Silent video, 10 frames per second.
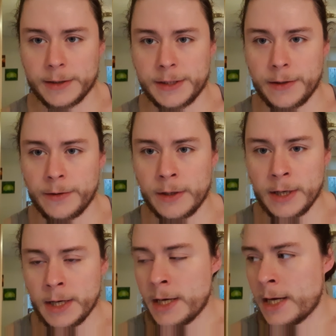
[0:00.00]
or two.
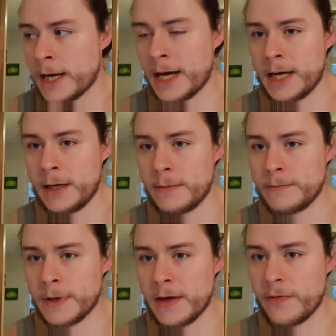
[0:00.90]

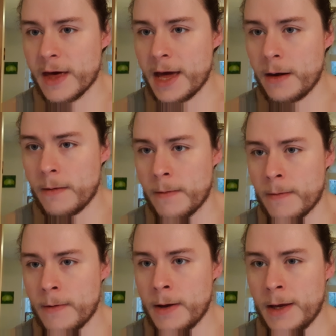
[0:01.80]
And then
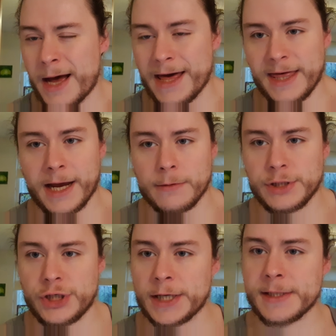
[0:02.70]
I think I
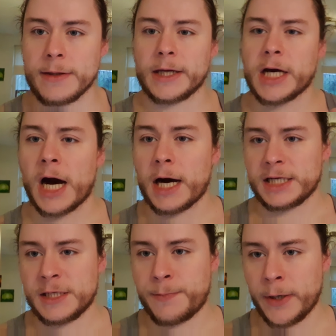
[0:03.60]
was just on the
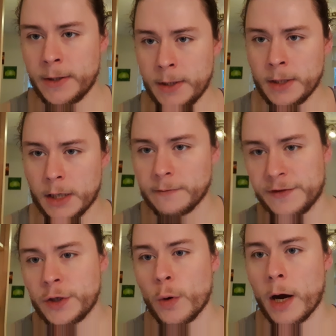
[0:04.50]
cusp of
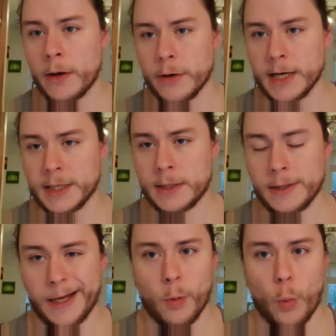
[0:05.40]
200,
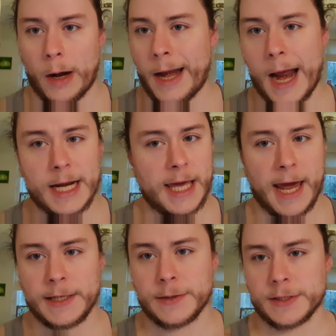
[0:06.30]
like
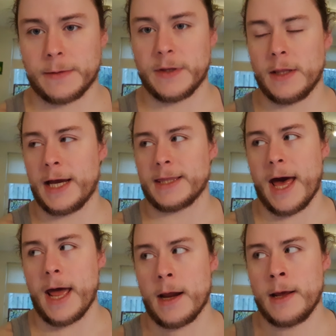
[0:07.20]
198 or something like
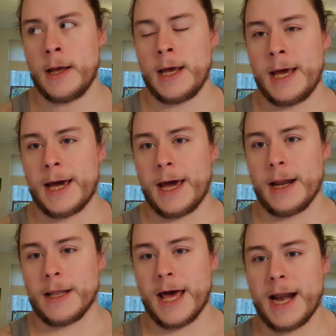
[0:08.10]
that.
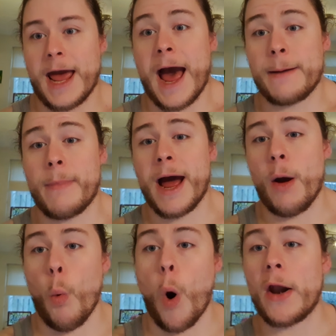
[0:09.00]
And then I had
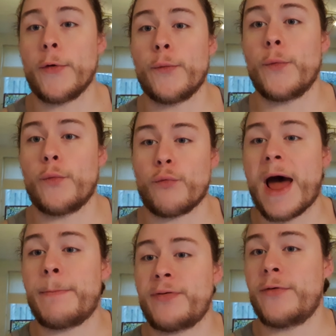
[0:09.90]
my one
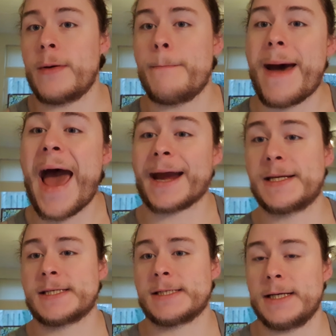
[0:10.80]
rep
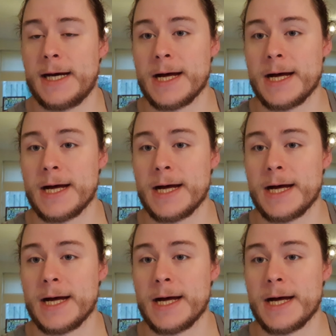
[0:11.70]
max